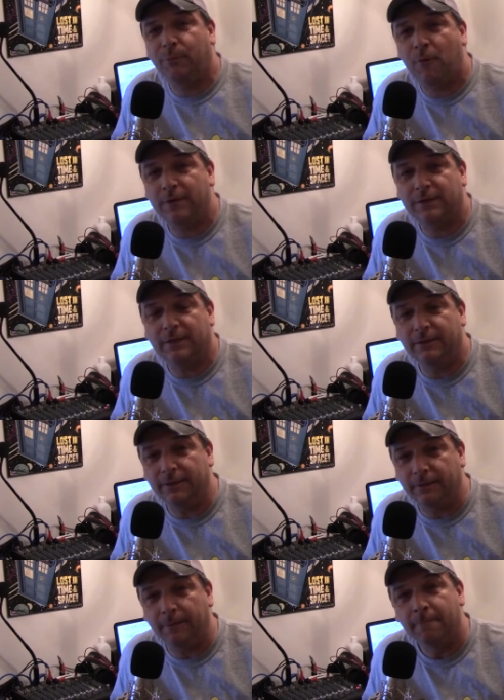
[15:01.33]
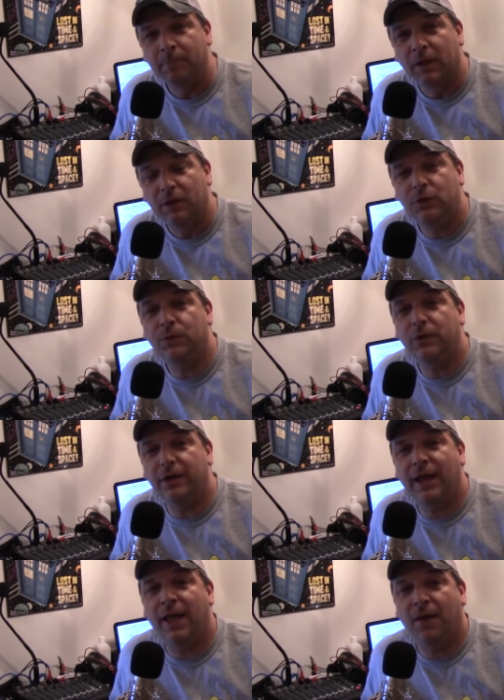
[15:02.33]
points clear. You are
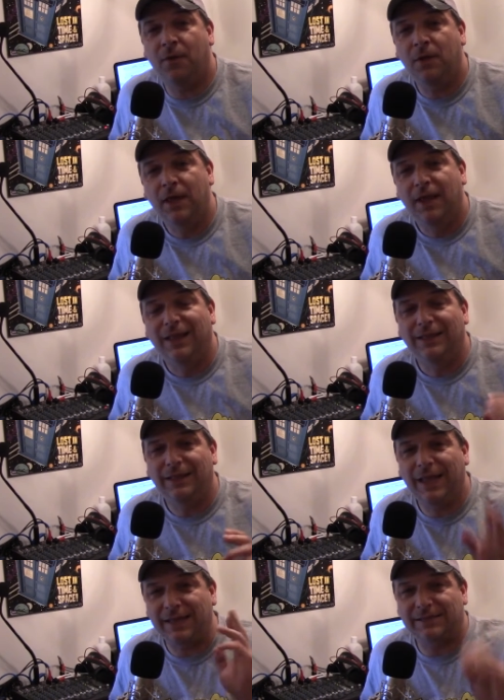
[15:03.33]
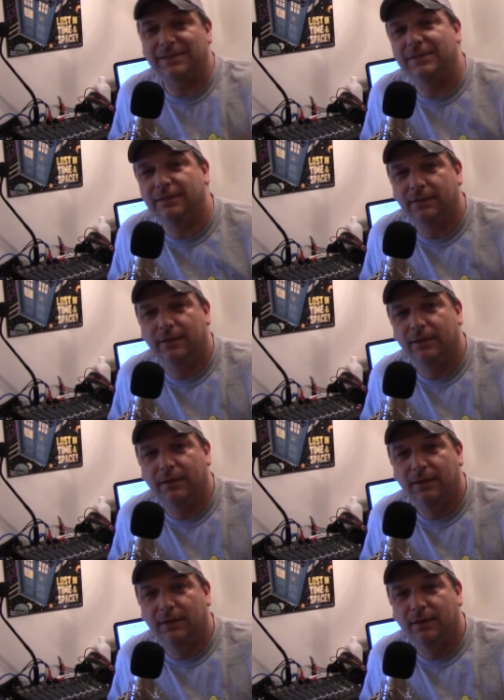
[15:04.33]
now less
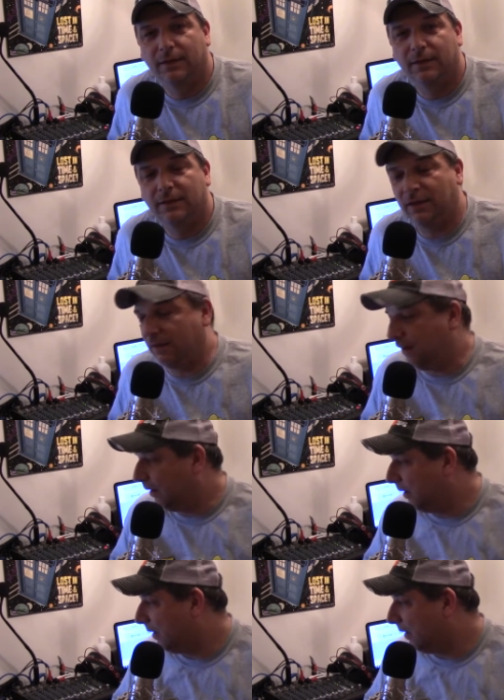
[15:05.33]
than